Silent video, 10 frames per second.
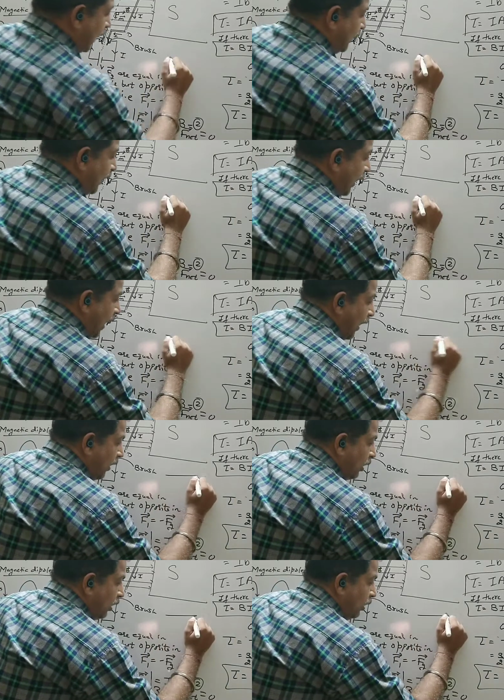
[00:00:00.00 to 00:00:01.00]
an
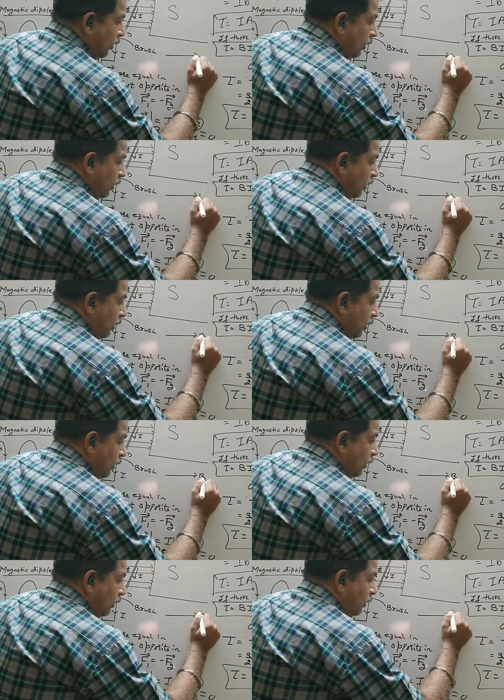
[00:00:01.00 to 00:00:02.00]
angle
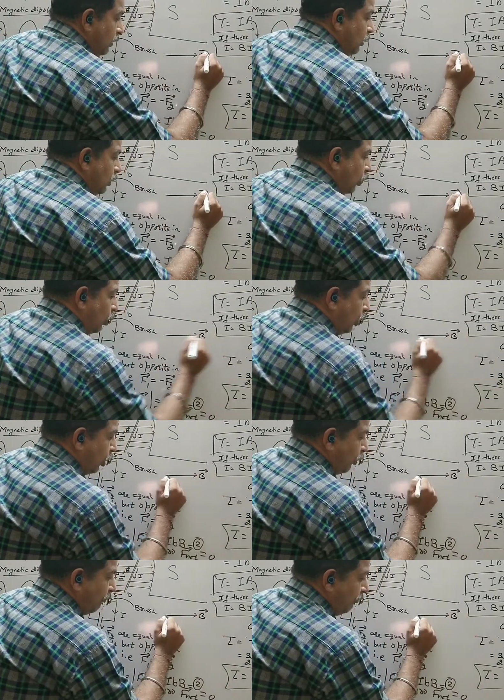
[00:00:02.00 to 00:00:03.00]

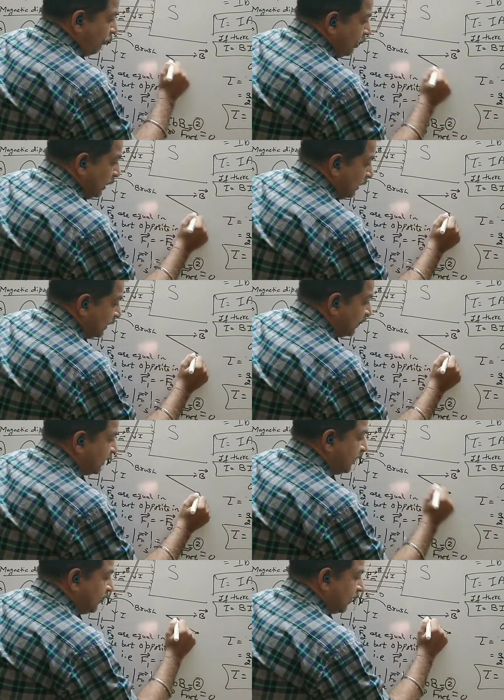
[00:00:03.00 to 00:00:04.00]
of
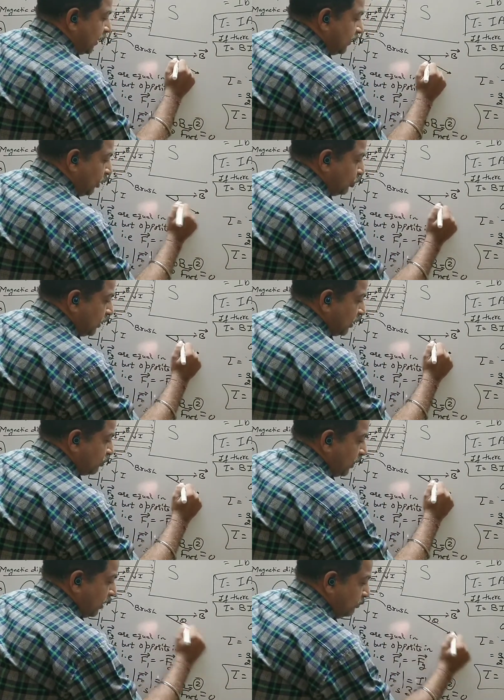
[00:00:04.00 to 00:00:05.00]
theta. Now this
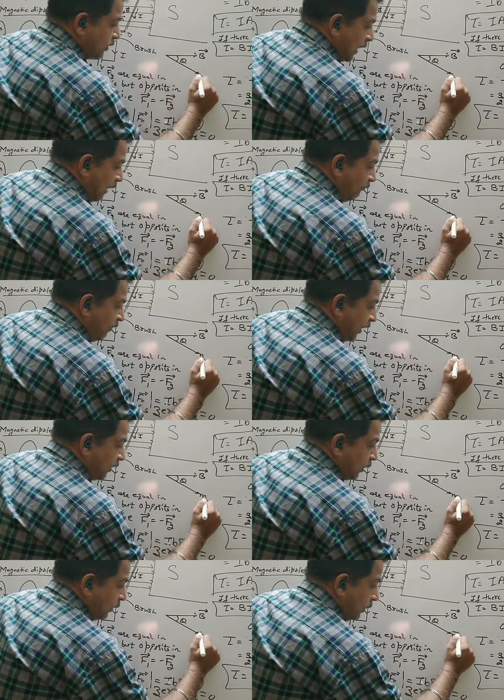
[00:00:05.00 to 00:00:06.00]
becomes M
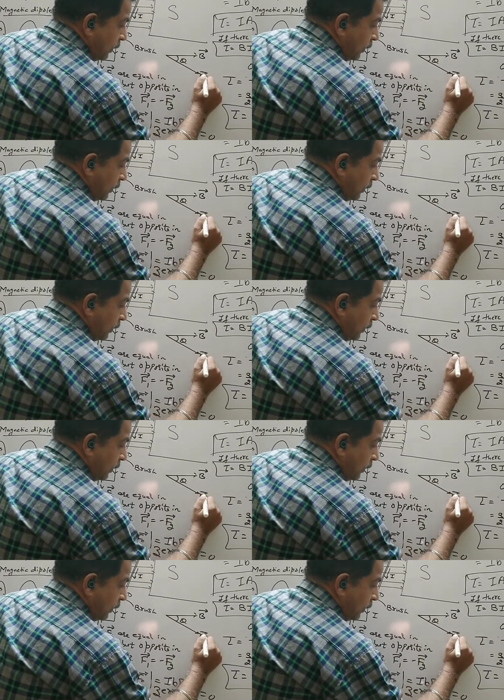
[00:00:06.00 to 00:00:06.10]
vector.